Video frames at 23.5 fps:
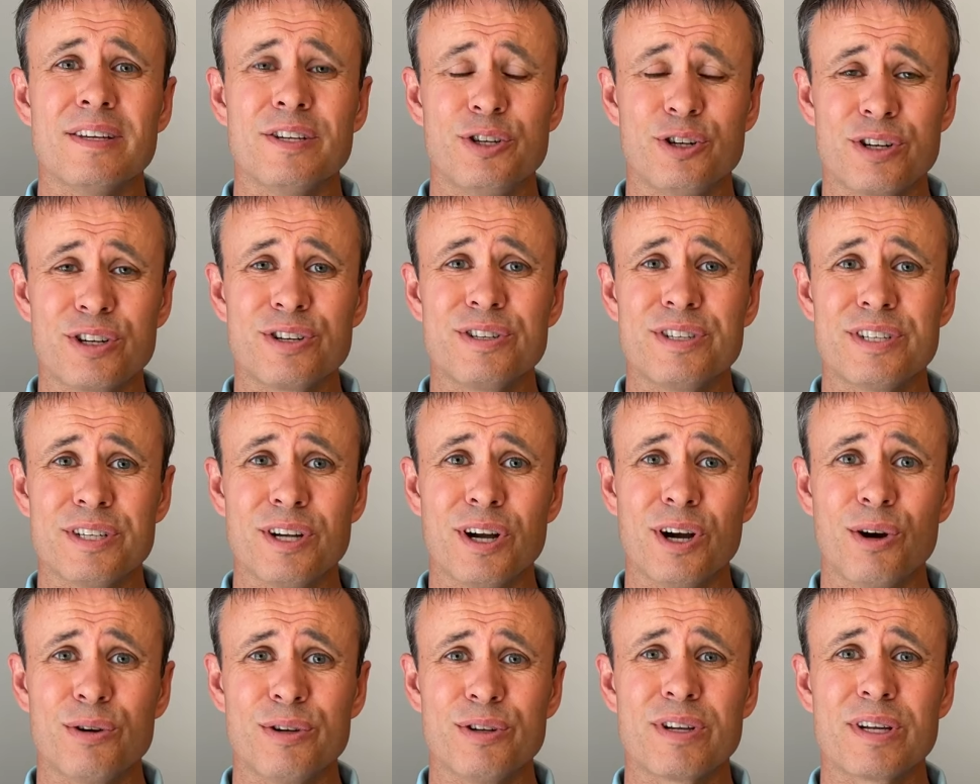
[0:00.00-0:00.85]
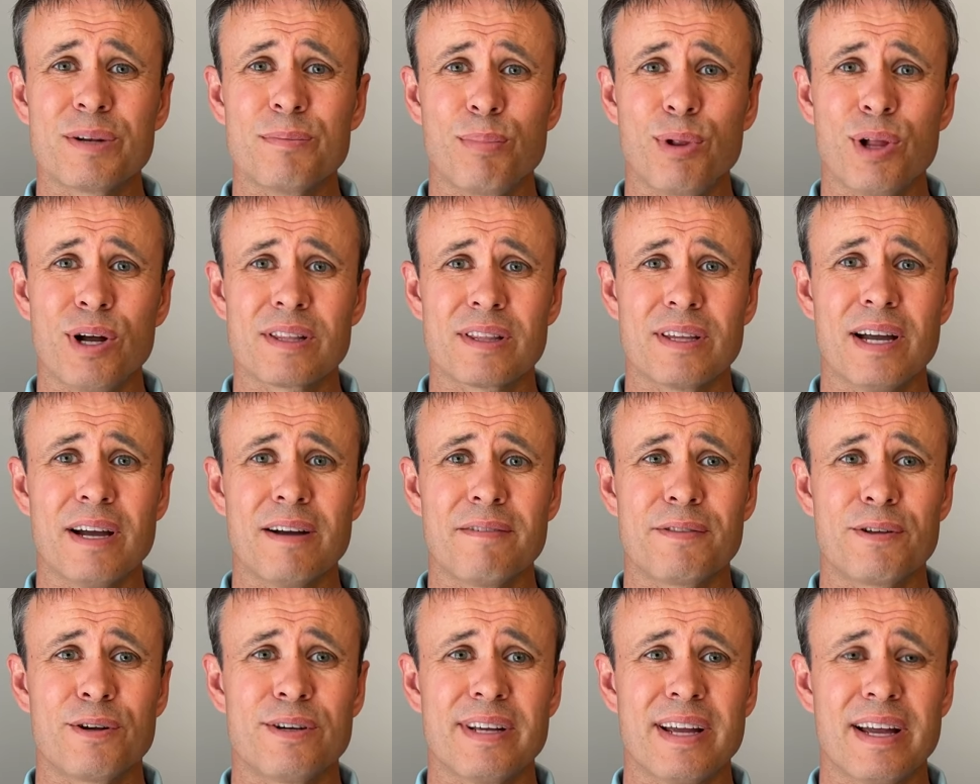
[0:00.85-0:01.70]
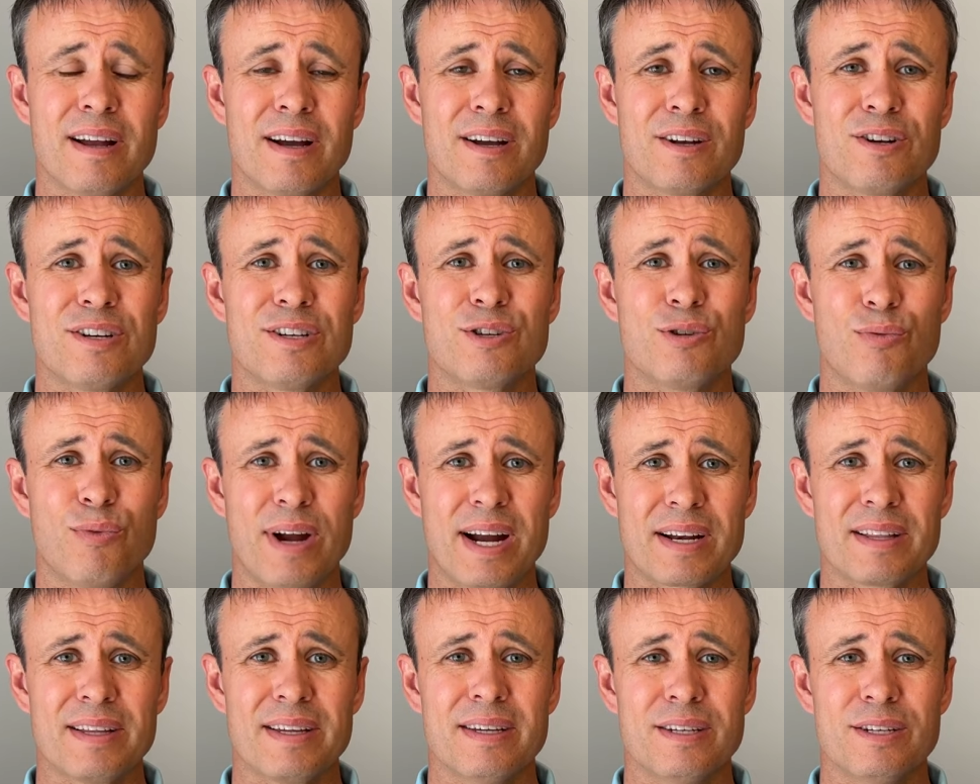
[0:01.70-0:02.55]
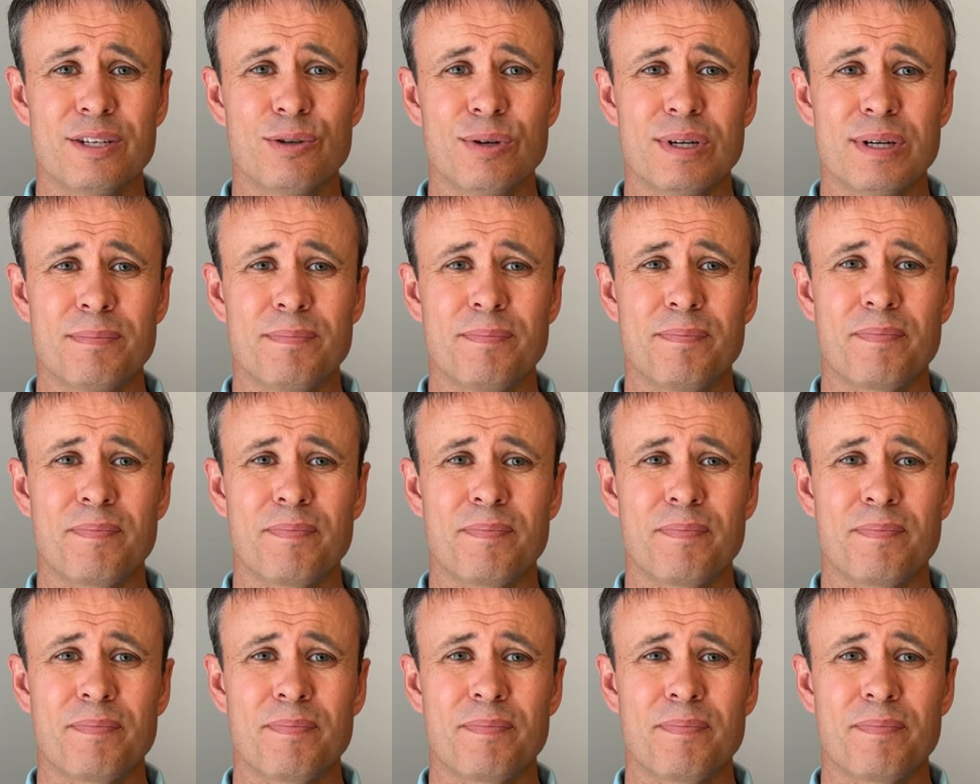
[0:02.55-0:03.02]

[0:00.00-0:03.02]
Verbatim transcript: You're good to go. You can plug the F thirty-eight hundred directly into it.